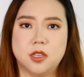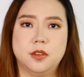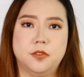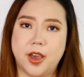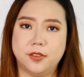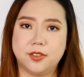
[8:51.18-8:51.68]

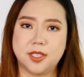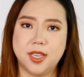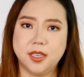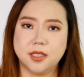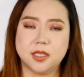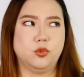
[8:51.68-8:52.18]
five
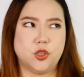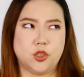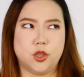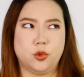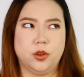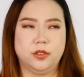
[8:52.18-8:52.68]
six, which
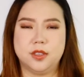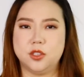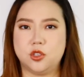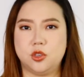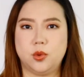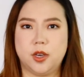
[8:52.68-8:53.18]

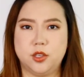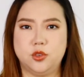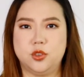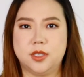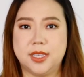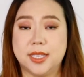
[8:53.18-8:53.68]
equivalents to one
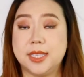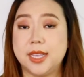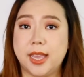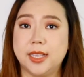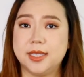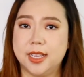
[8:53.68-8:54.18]
hundred
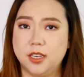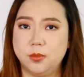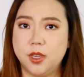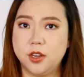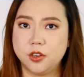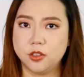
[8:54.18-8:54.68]
sixty-eight
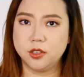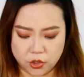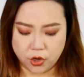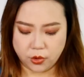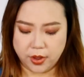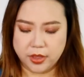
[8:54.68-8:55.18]
centimeters.
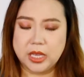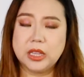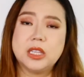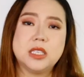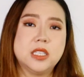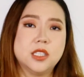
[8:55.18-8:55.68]
So I
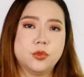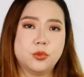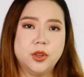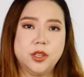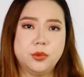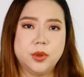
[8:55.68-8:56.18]
think this is a
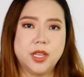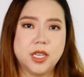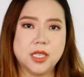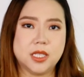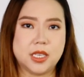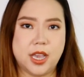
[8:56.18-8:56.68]
really, really
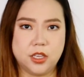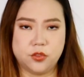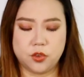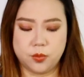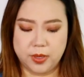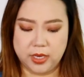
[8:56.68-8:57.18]
good size
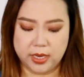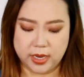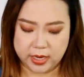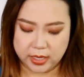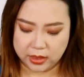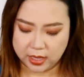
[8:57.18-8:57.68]
for me,
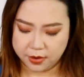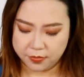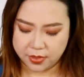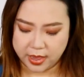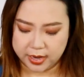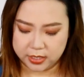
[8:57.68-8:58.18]
and I
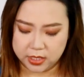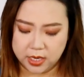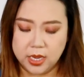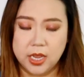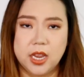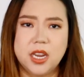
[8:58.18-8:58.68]
love that
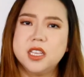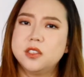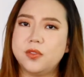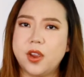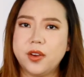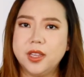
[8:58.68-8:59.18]
it
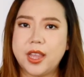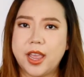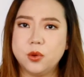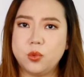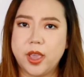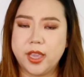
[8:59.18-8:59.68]
is very
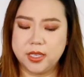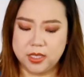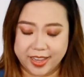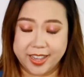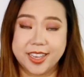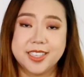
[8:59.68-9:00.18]

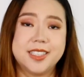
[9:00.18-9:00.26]
lightweight. Like I